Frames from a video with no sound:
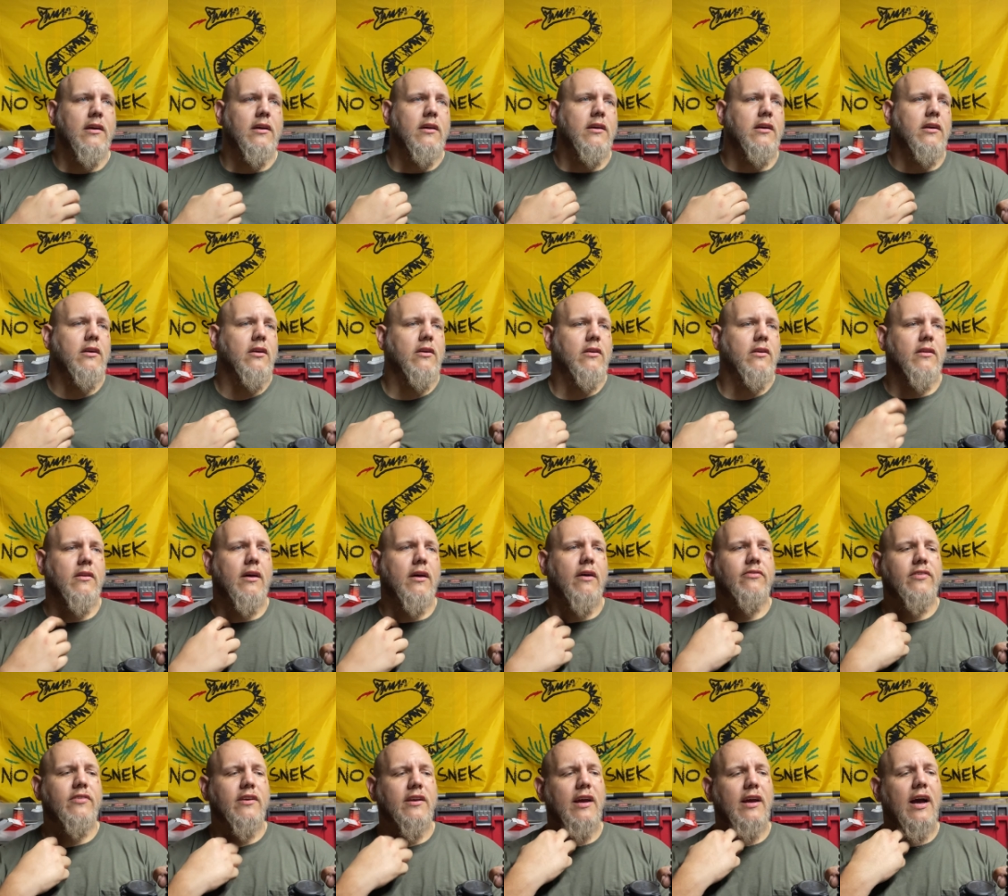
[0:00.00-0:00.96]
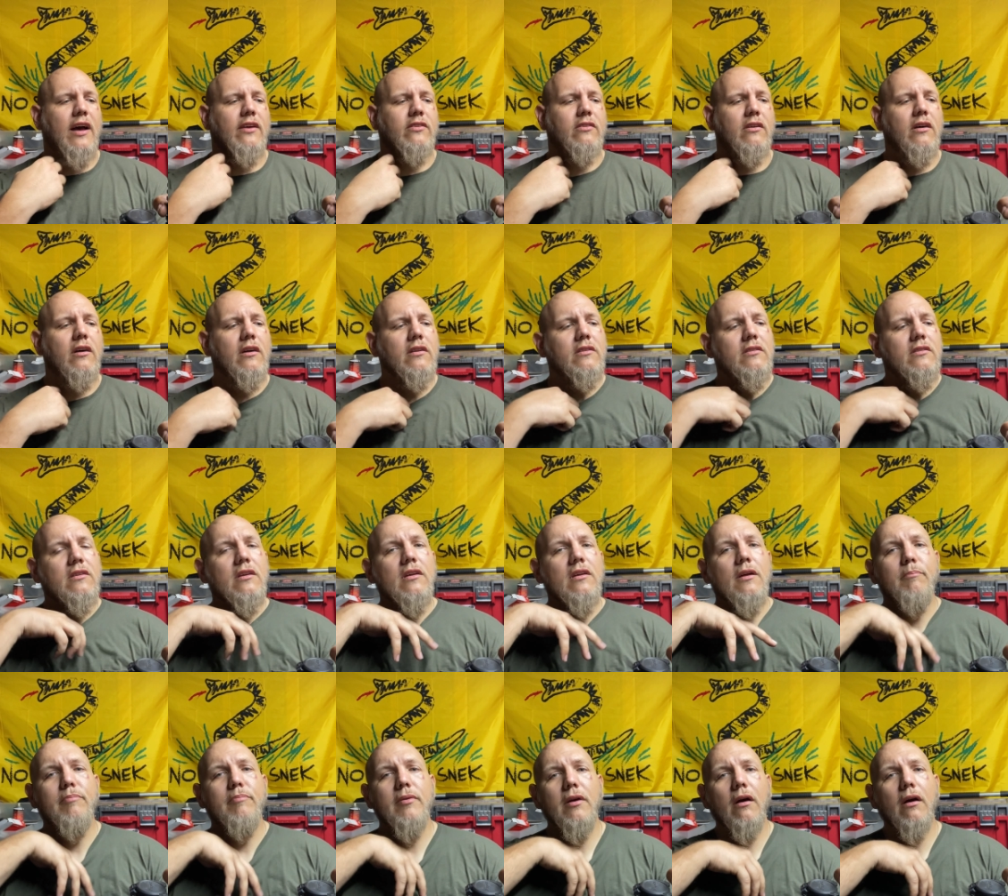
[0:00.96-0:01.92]
you know, I've seen guys go, just get a
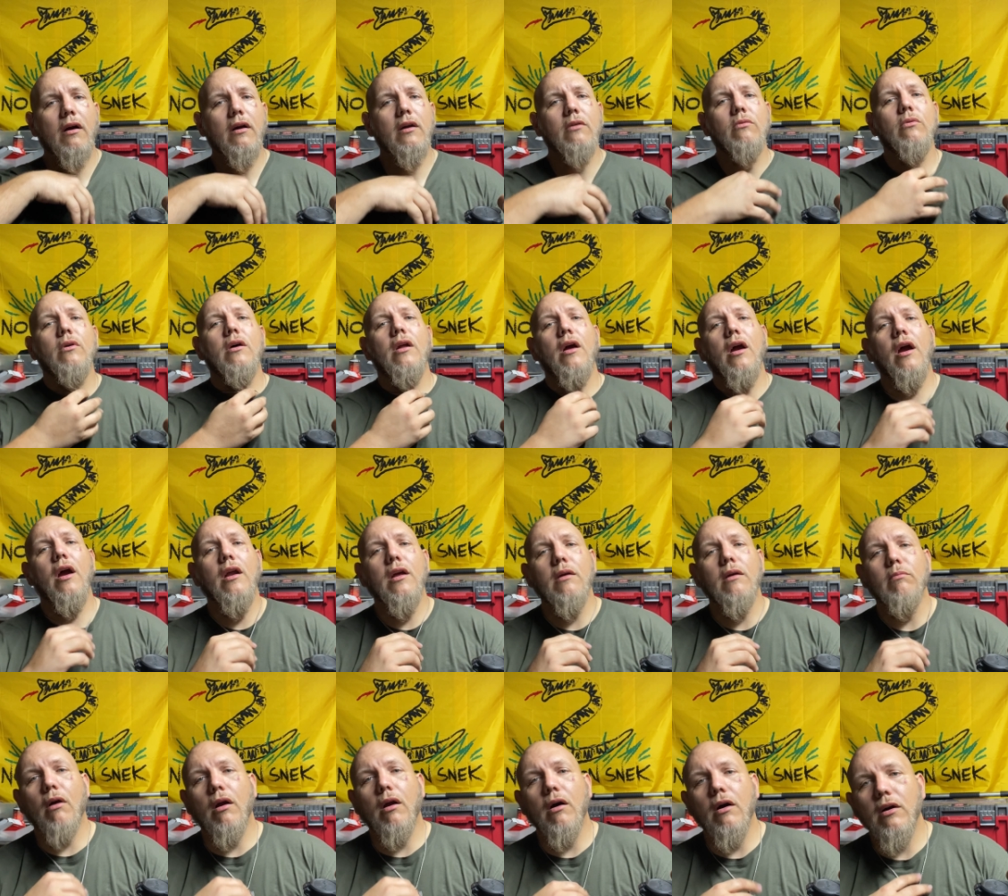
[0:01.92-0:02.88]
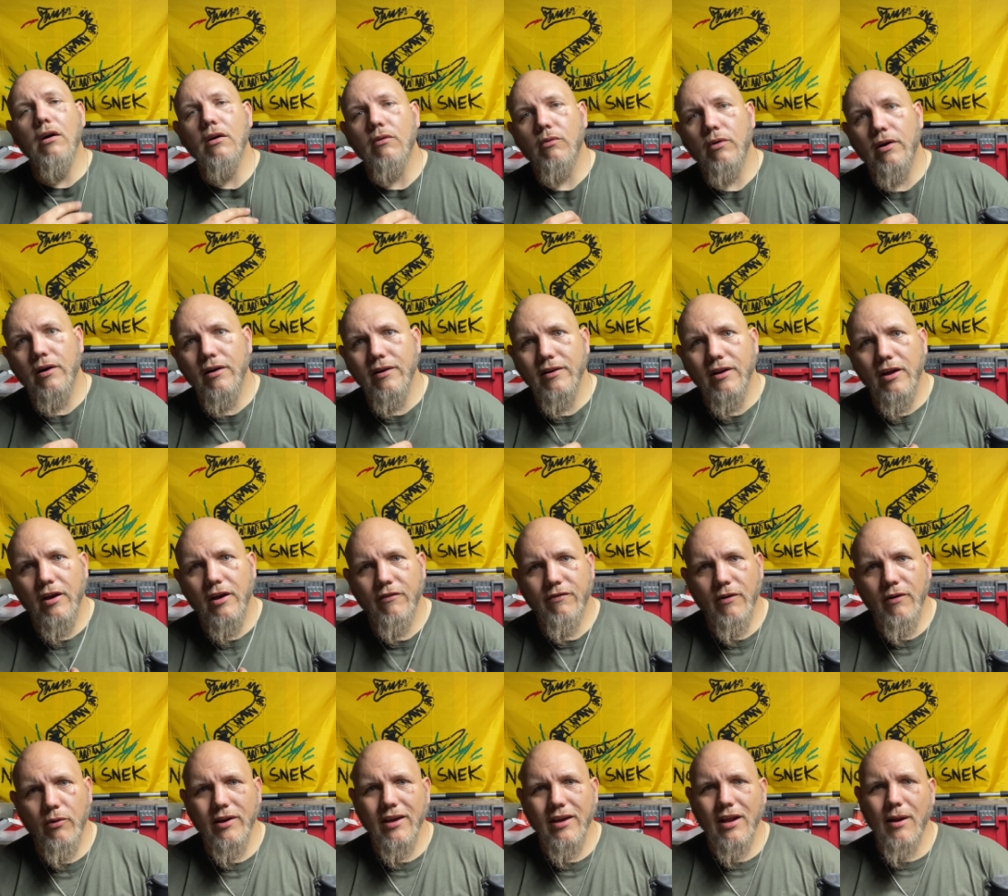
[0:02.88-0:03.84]
BRN 180, bro. Well, now, if I
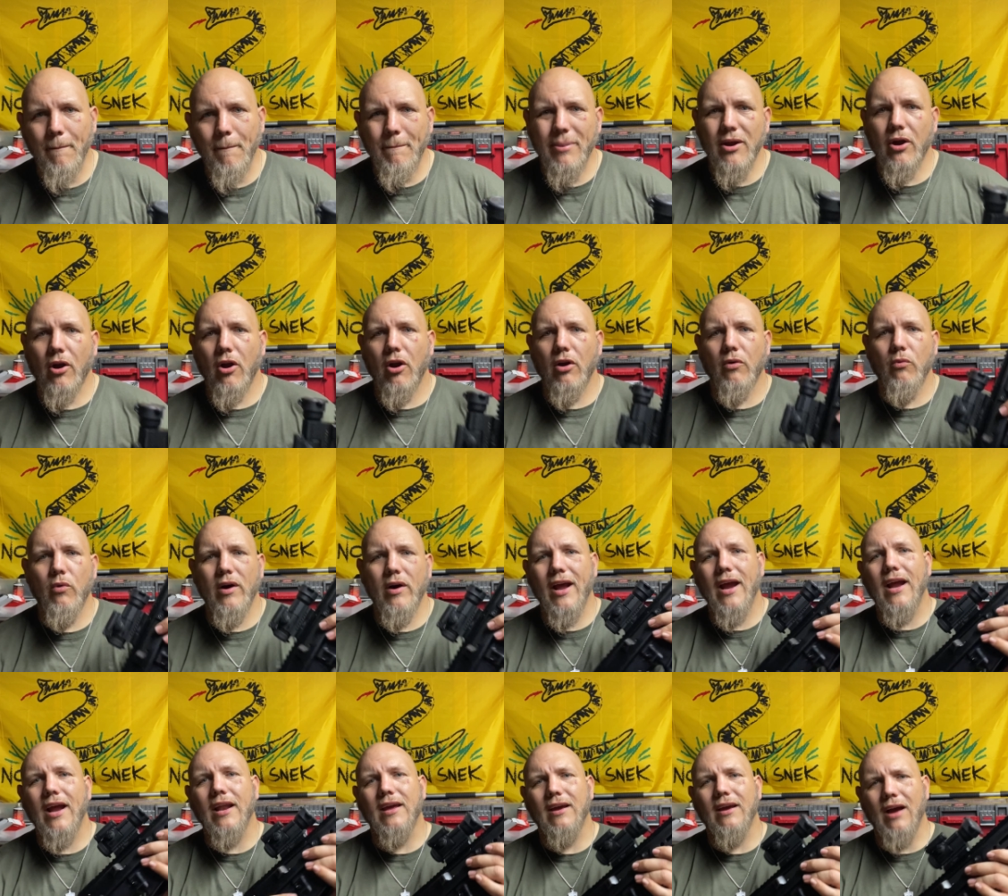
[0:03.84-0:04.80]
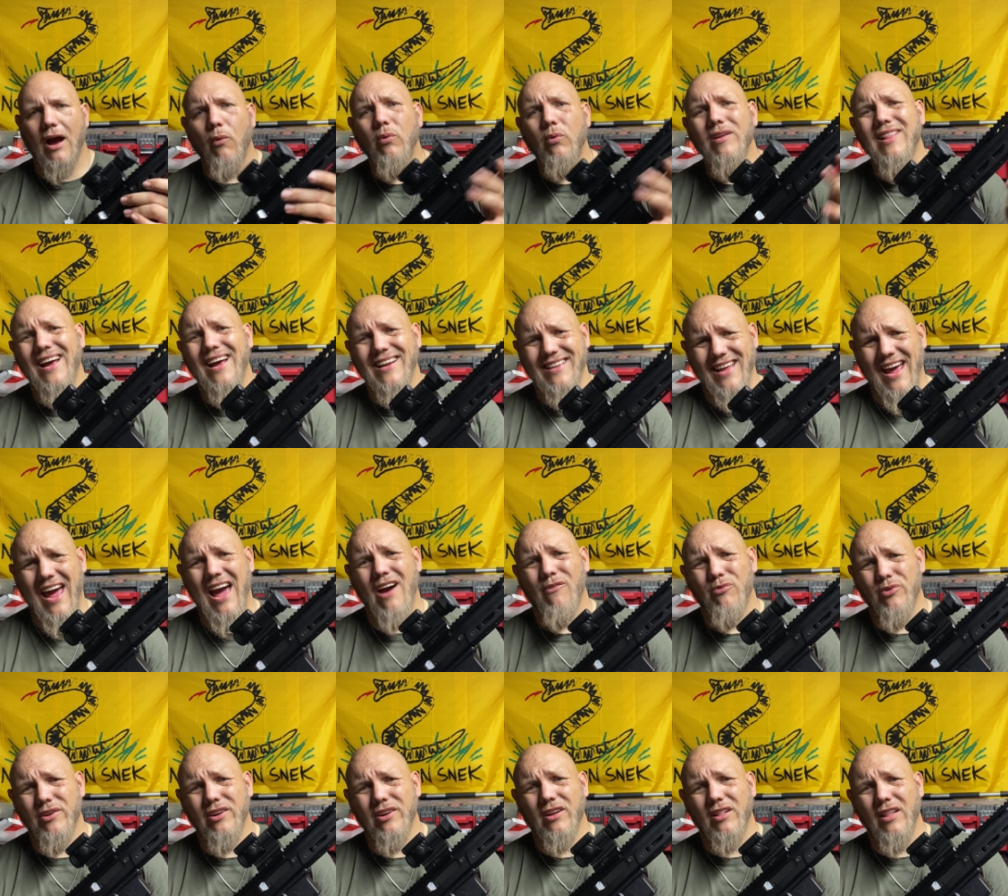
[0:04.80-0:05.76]
want to get a BRN 180, I would like to have
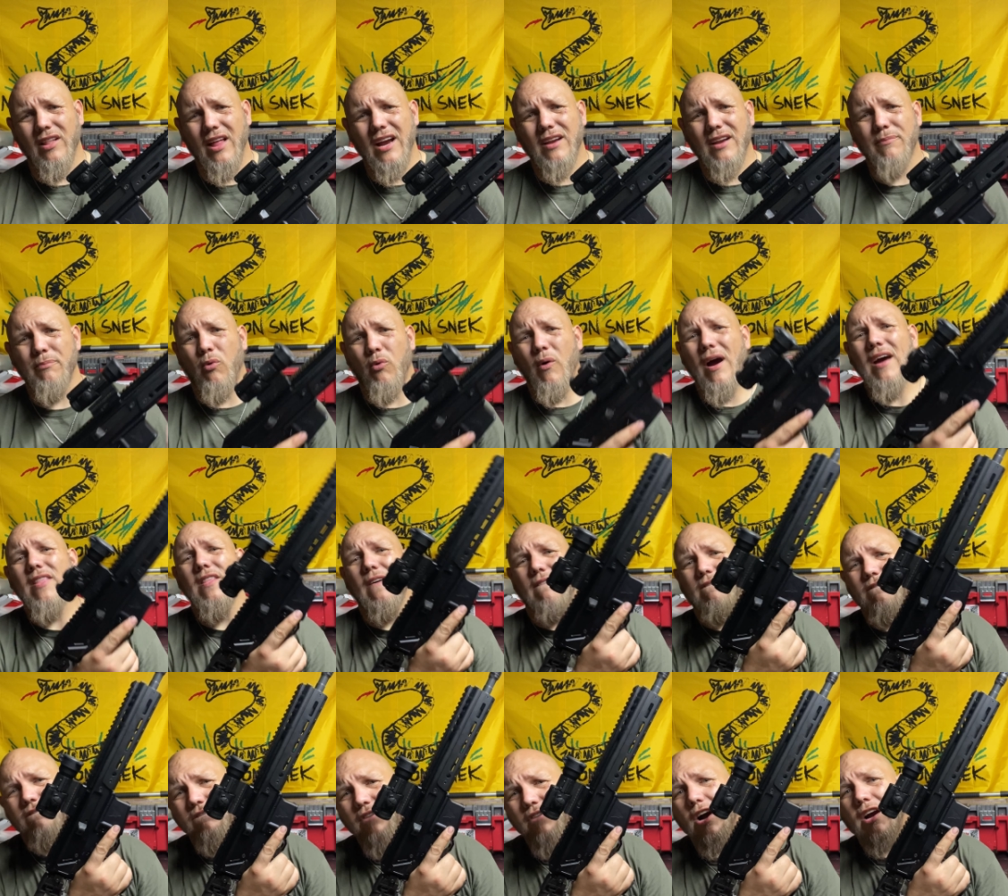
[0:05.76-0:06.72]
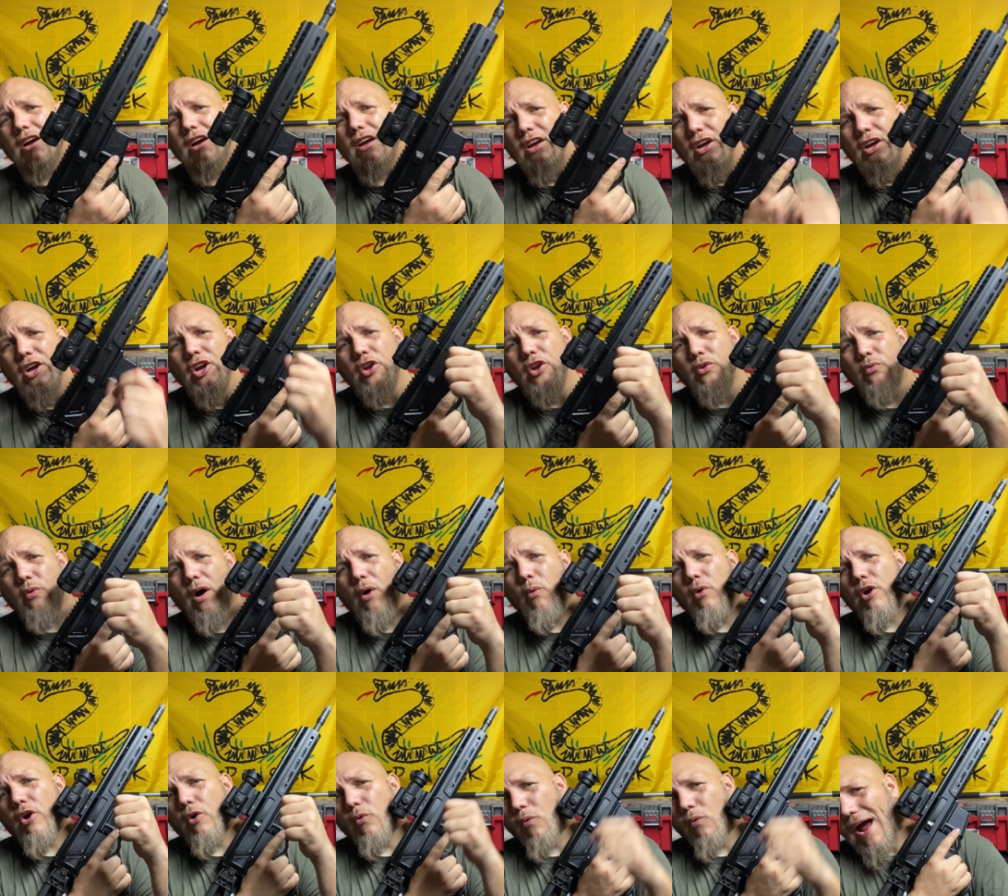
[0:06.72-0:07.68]
one to collect, but why in the fuck do I
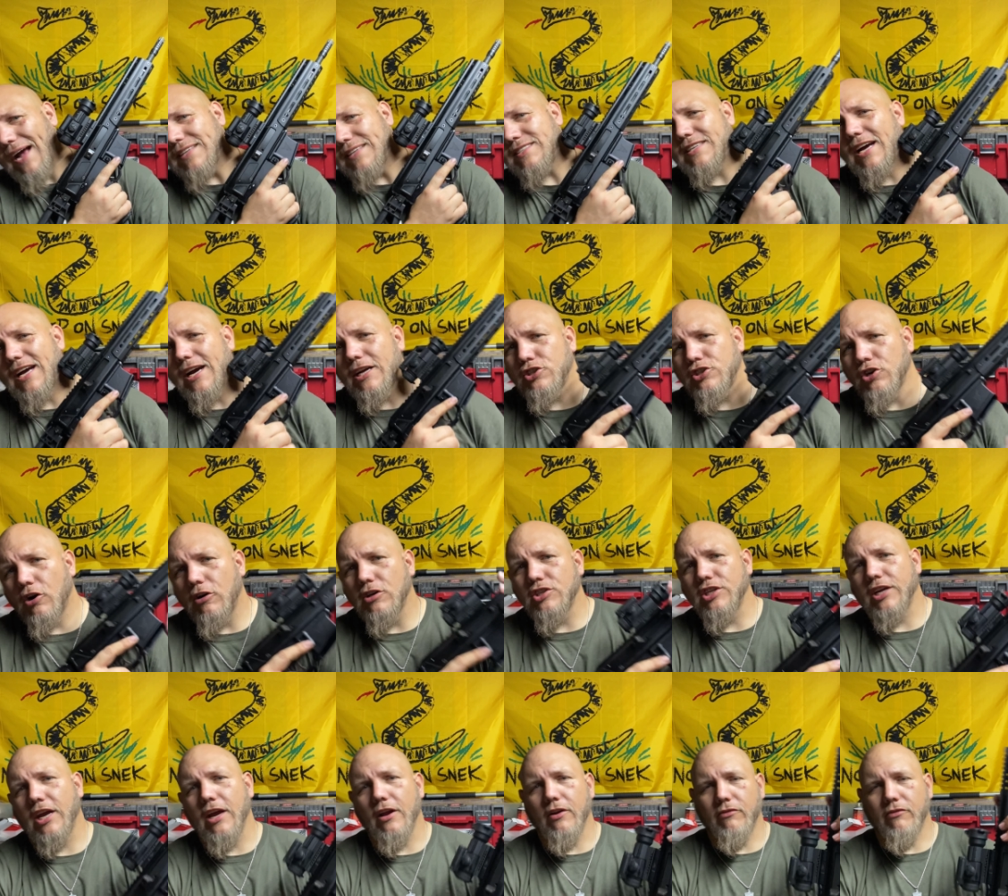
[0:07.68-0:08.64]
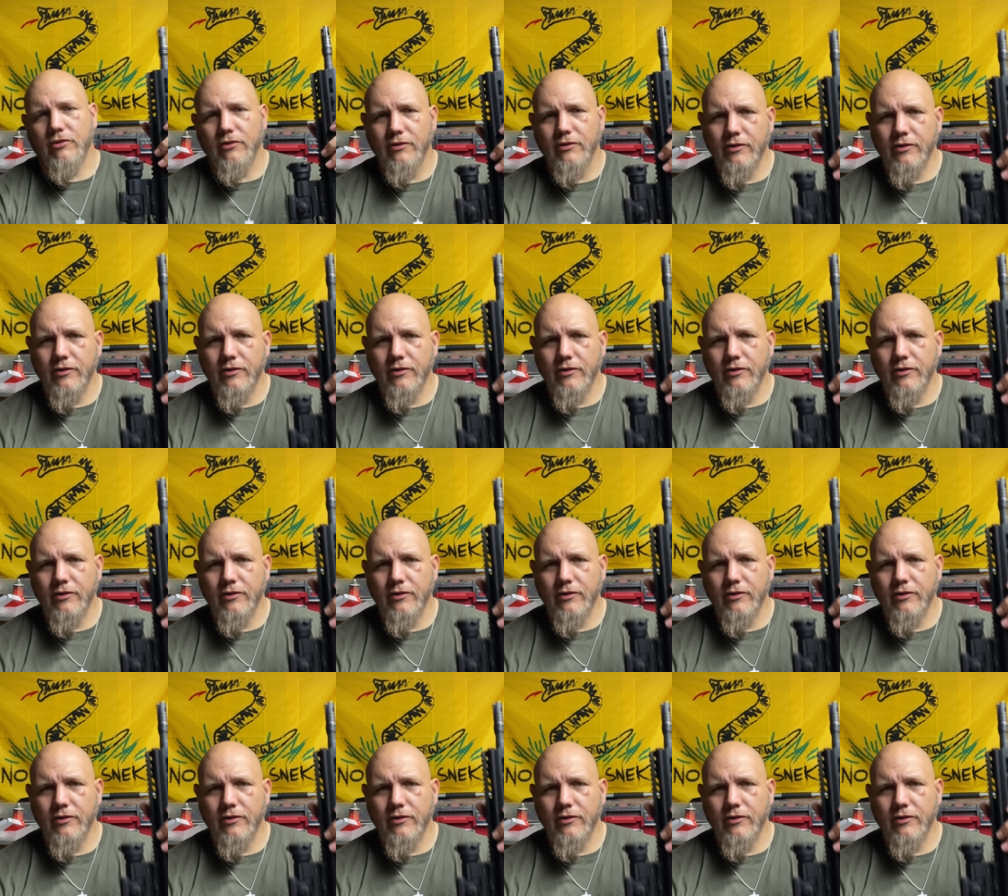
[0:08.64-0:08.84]
want a right side charging handle?